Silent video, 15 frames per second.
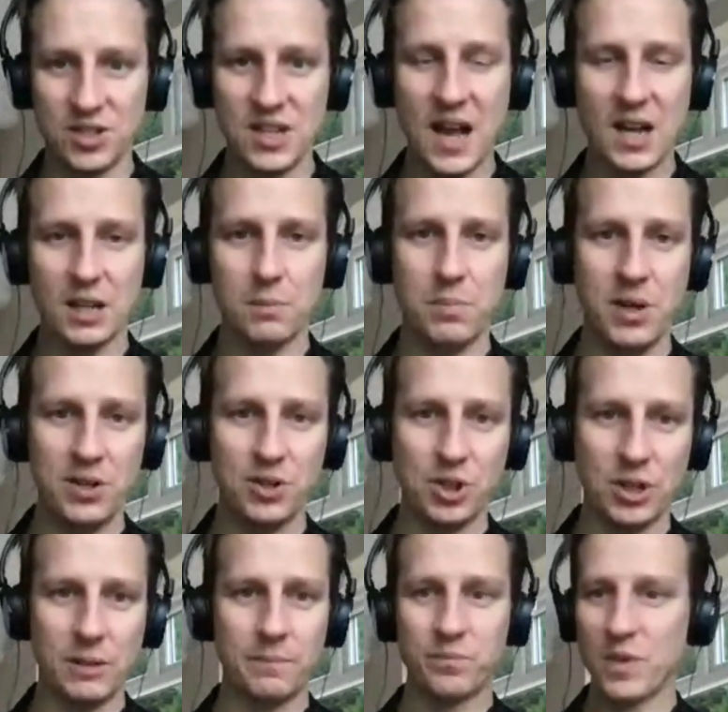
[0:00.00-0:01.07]
You have to
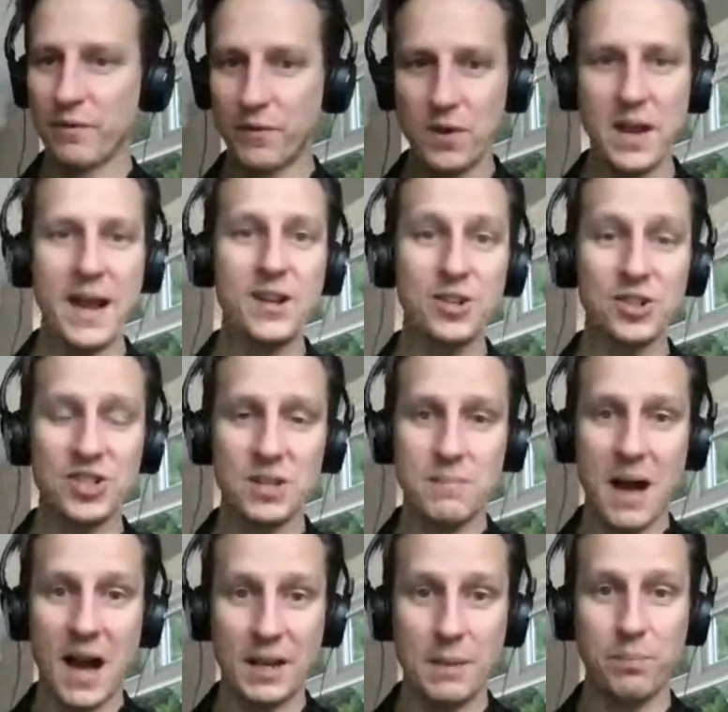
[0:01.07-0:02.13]
let the starting
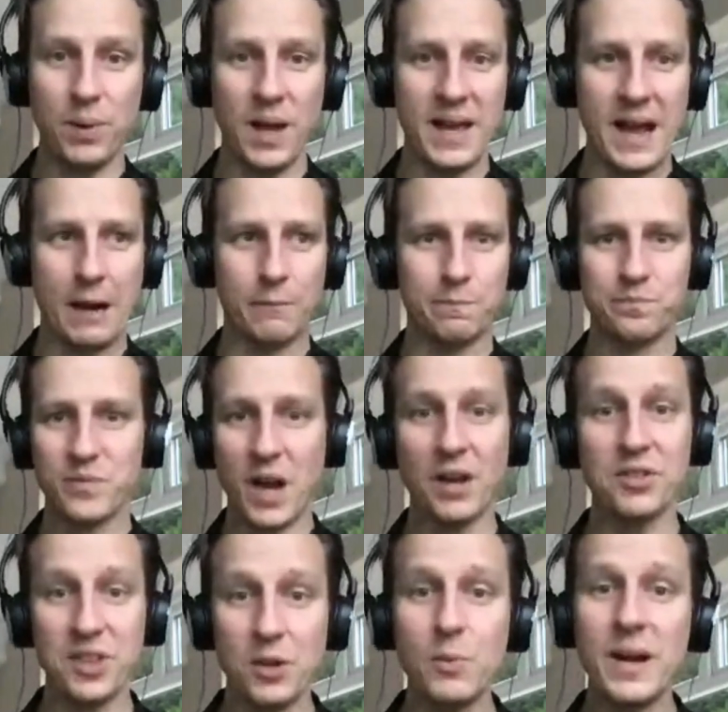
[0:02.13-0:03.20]
pitching play out.
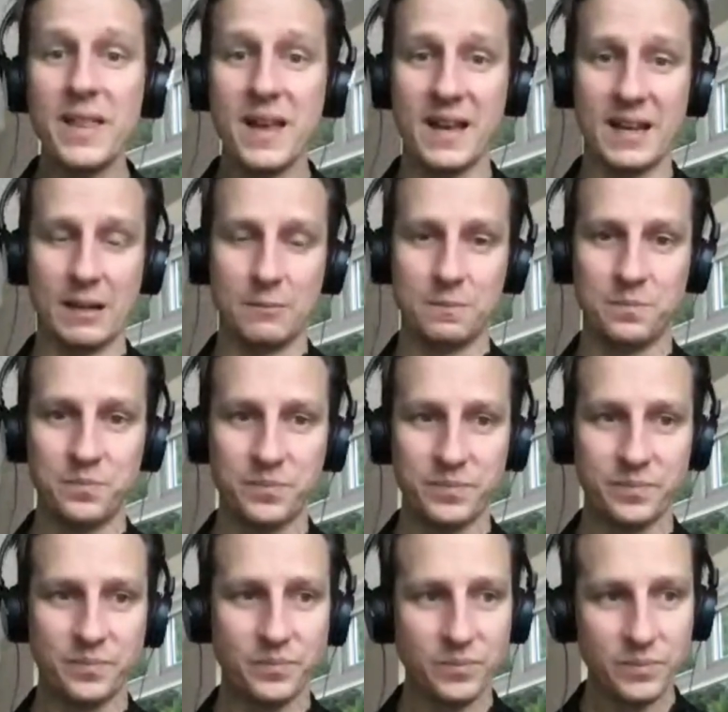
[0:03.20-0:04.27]
I think we're there now.
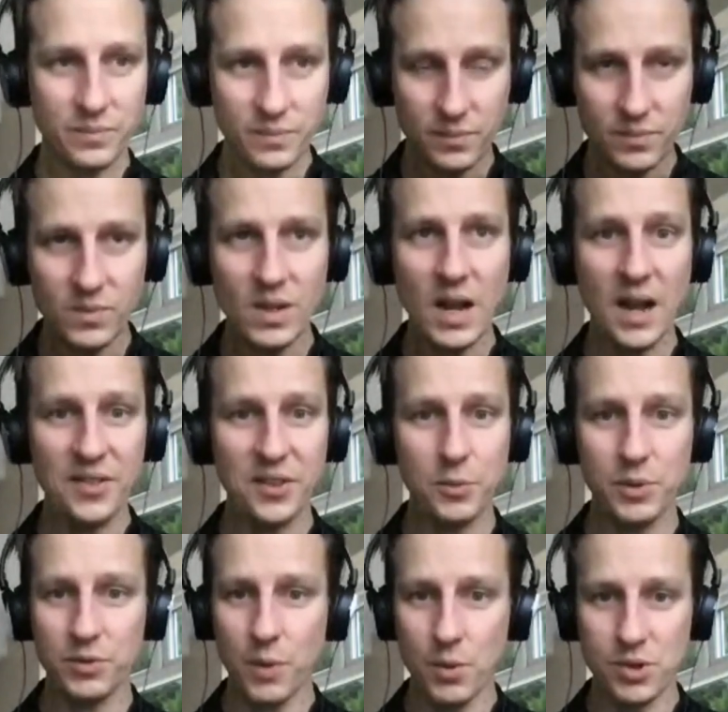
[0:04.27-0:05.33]
I
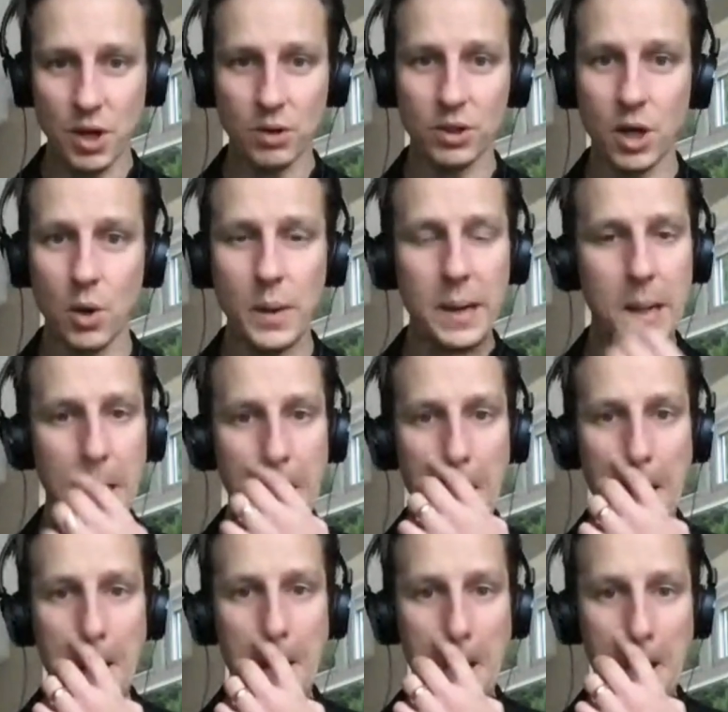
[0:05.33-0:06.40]
think with Rodon going,
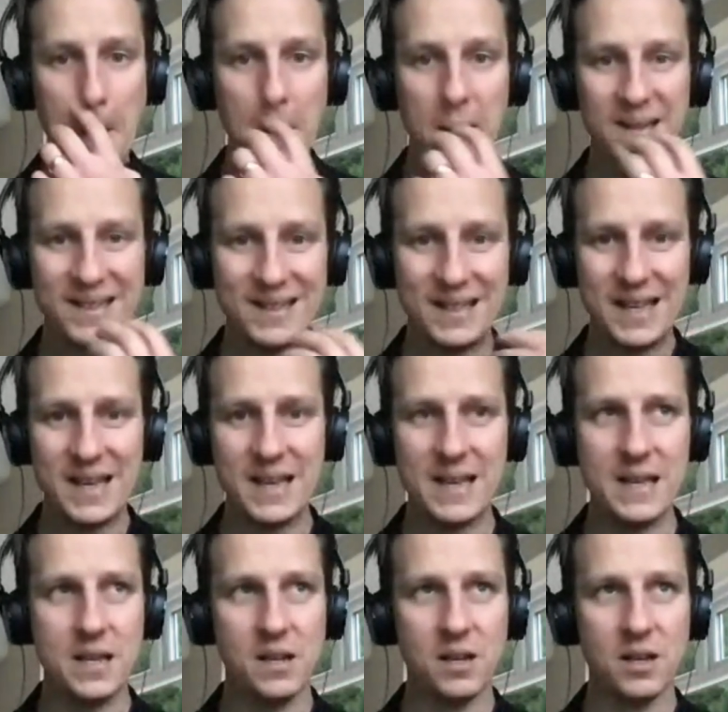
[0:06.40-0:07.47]

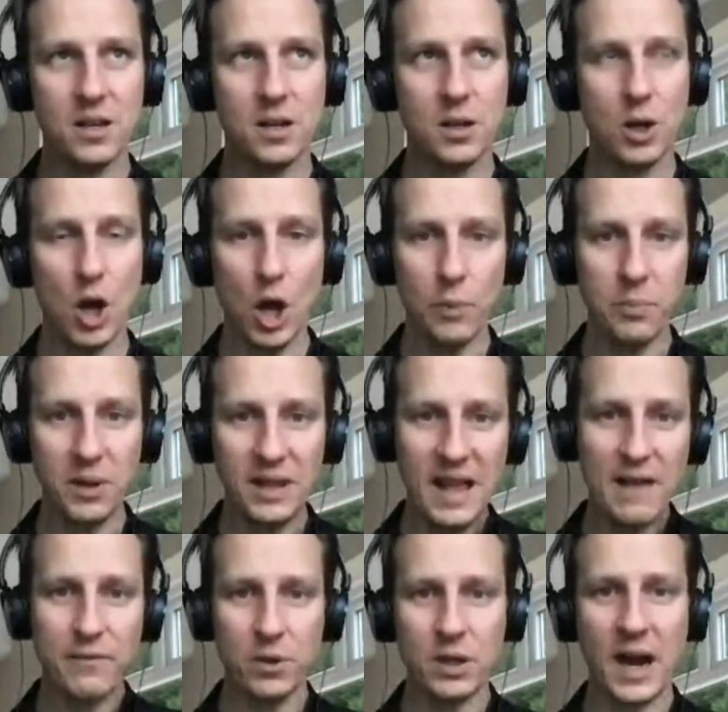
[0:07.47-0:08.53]
the upper
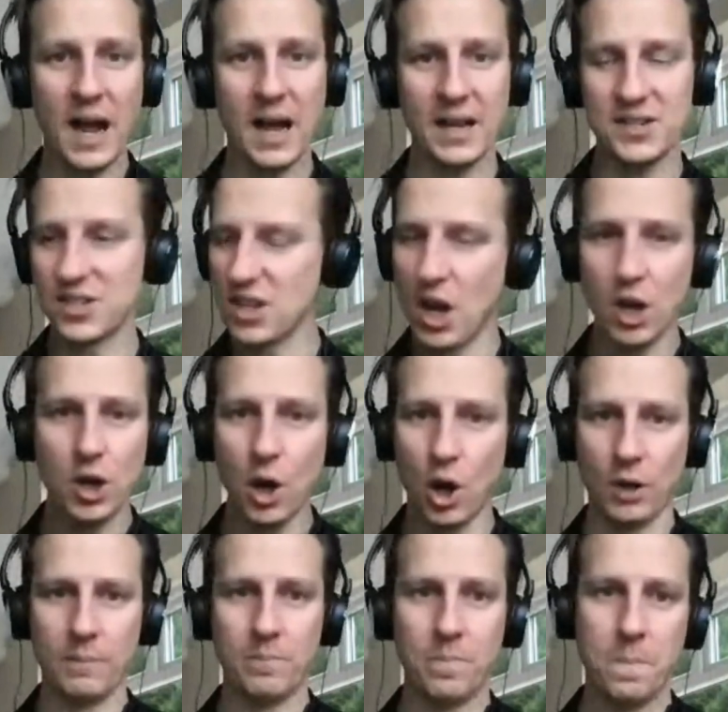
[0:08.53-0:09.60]
level guys are
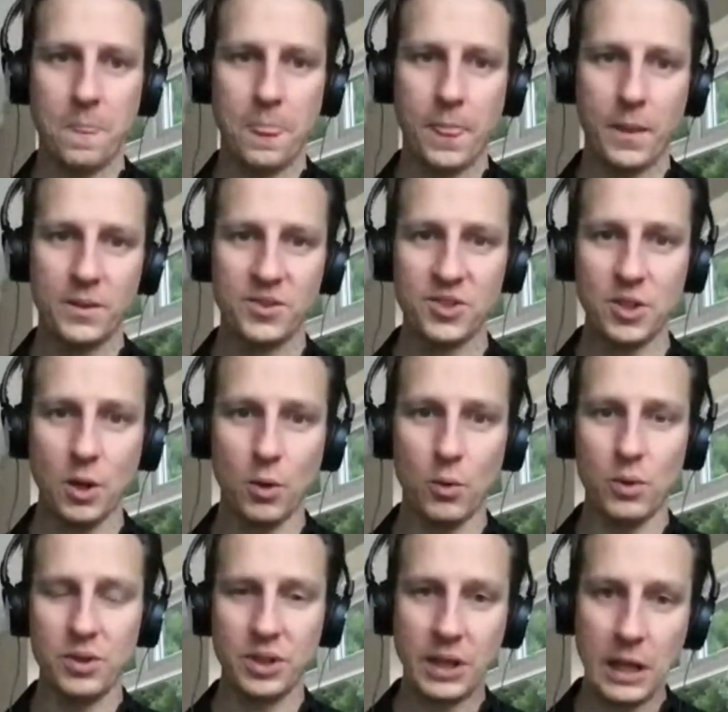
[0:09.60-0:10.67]
gone.
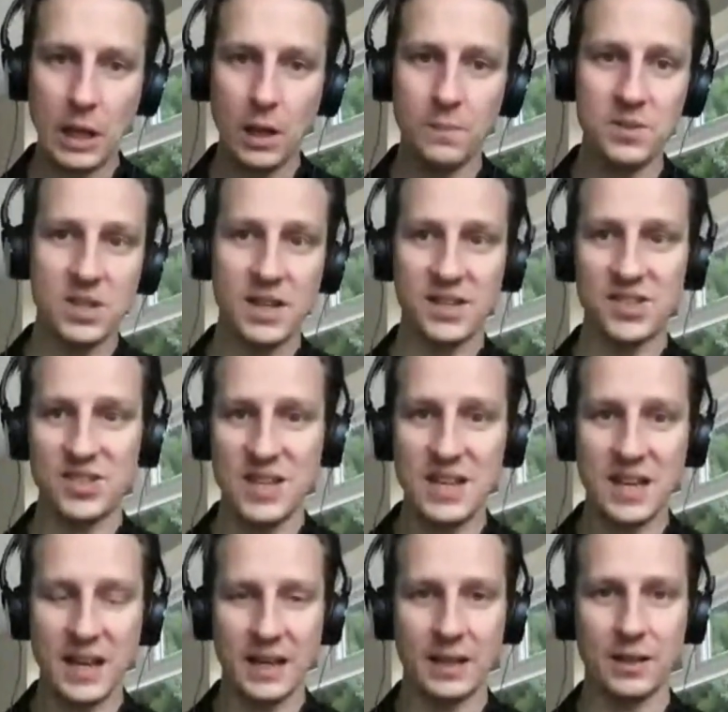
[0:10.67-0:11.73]
So
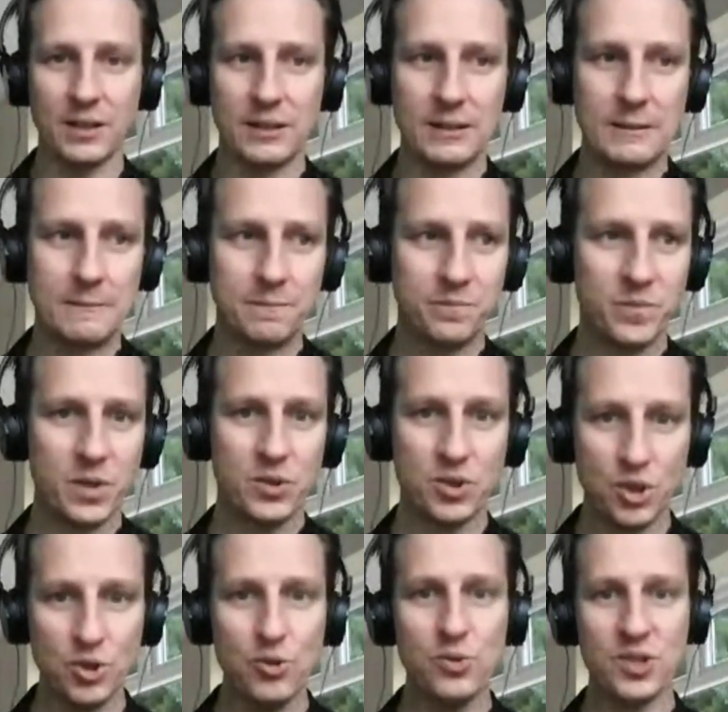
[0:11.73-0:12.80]
clubs that are
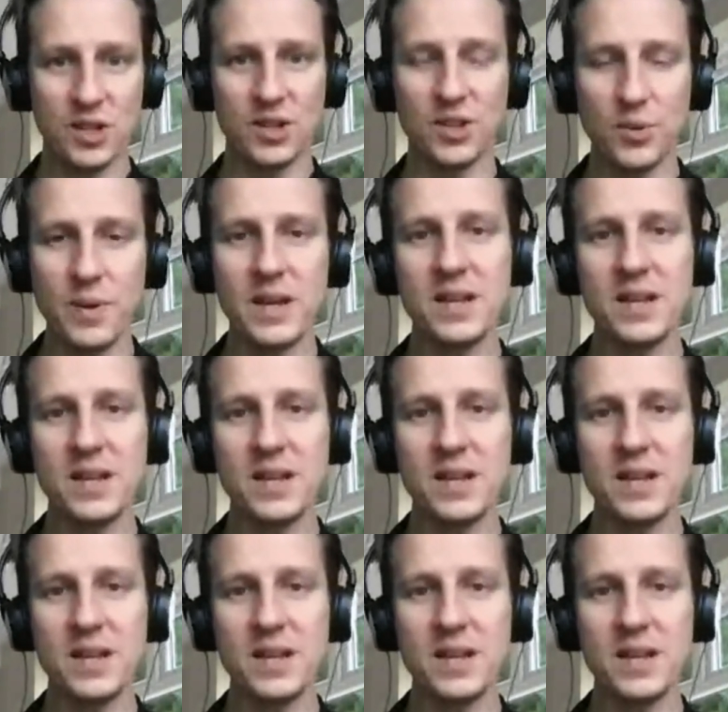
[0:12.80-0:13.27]
seeking